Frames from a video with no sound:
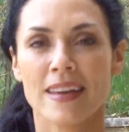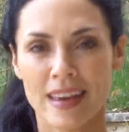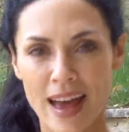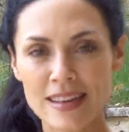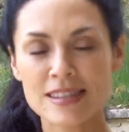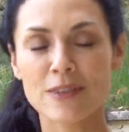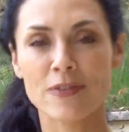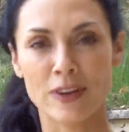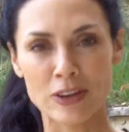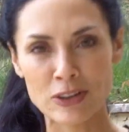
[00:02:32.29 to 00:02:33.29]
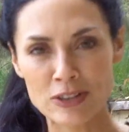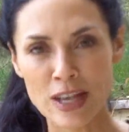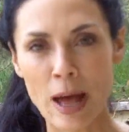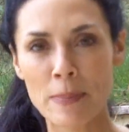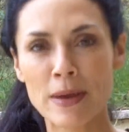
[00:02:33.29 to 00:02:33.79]
yes, if
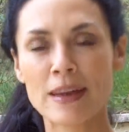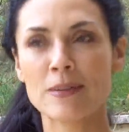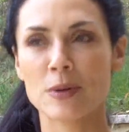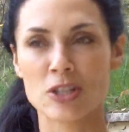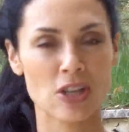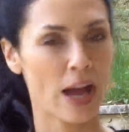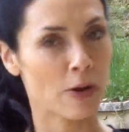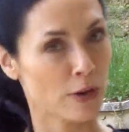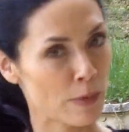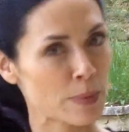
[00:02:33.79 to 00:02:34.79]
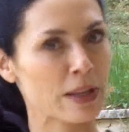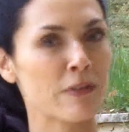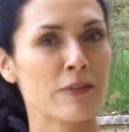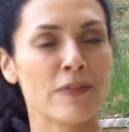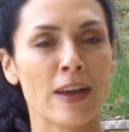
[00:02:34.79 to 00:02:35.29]
failures happen, which I don't even
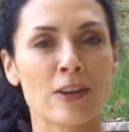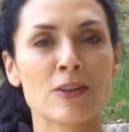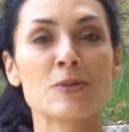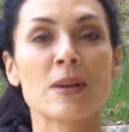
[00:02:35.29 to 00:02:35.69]
believe in failures,